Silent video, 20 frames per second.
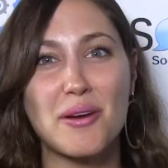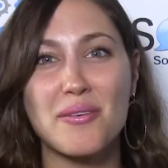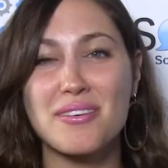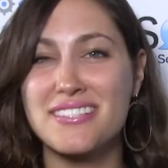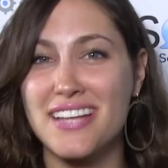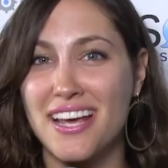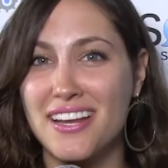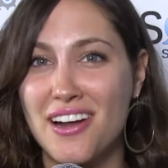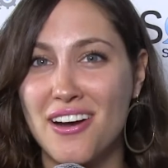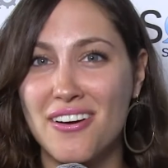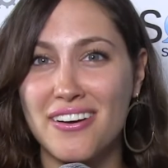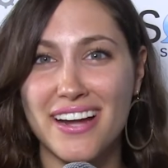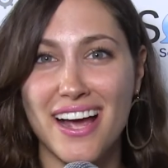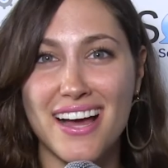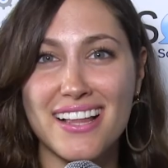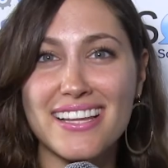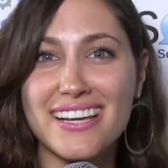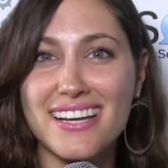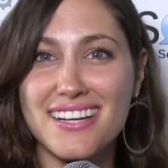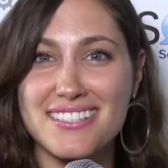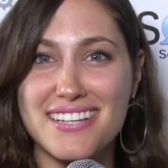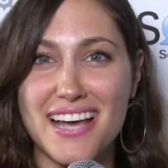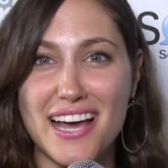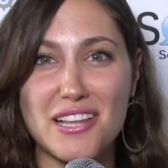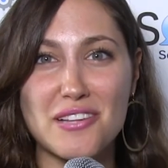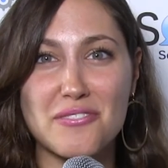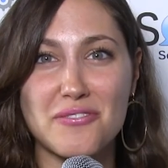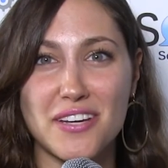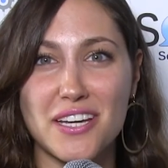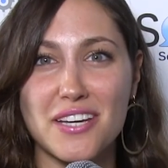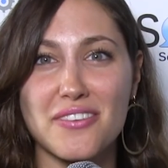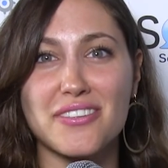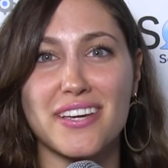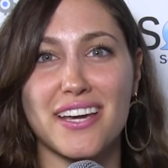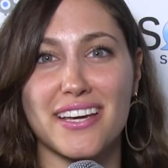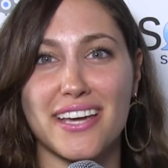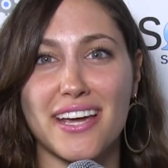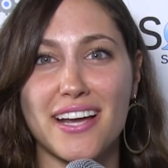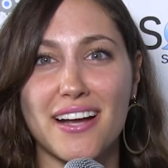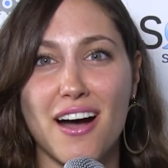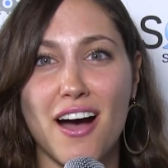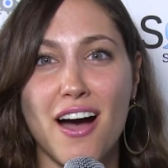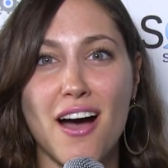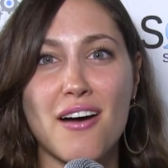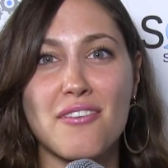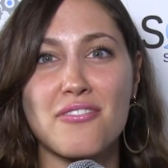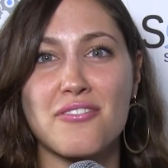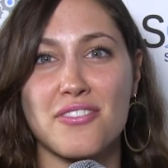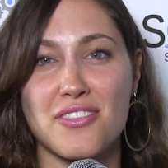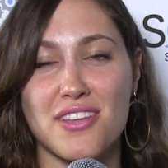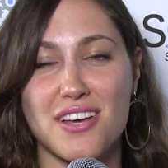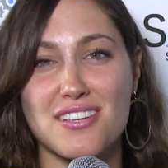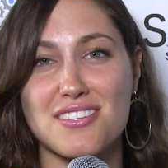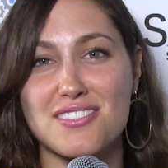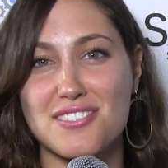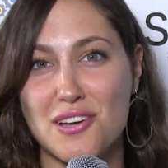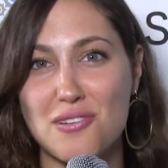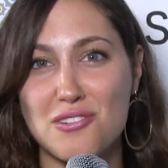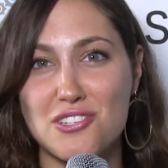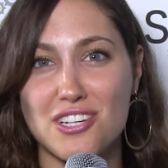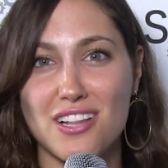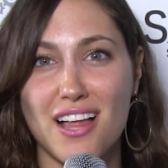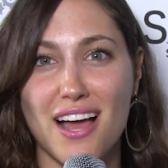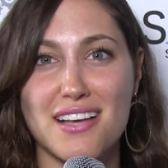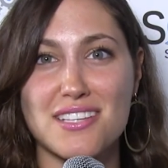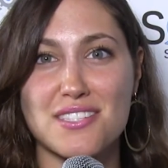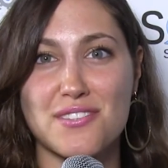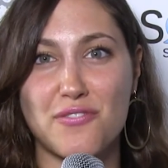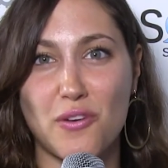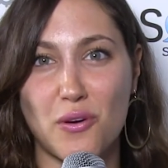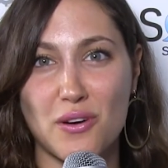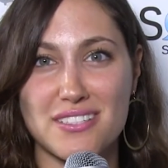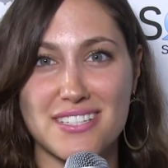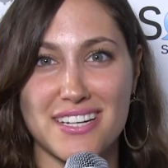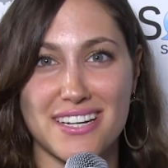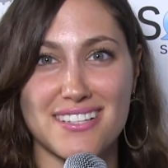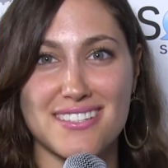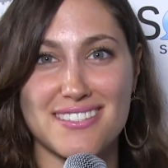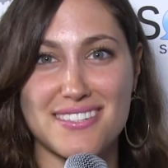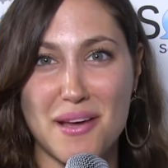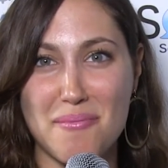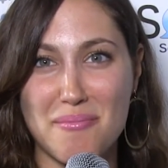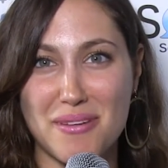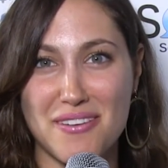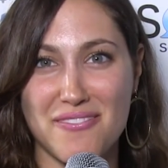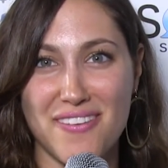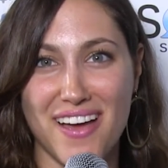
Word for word: here with Dan Ariely in Tel Aviv kicking off the Socialize 14 Summit